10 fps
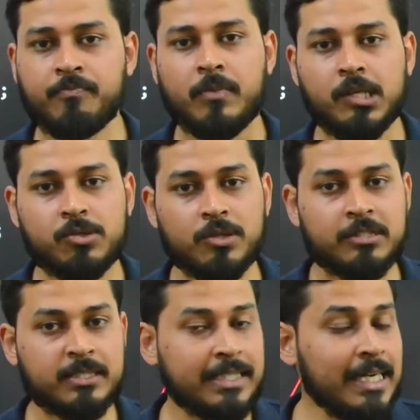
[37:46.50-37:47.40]
So
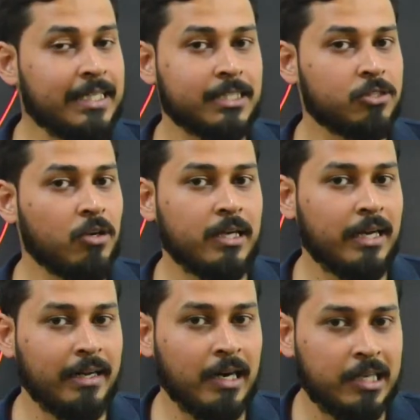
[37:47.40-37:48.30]
still it is not a
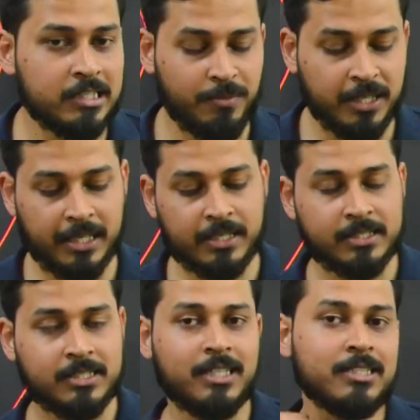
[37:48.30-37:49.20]
linked list, but it is
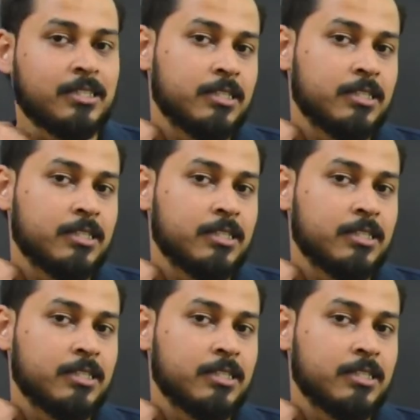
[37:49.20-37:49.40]
just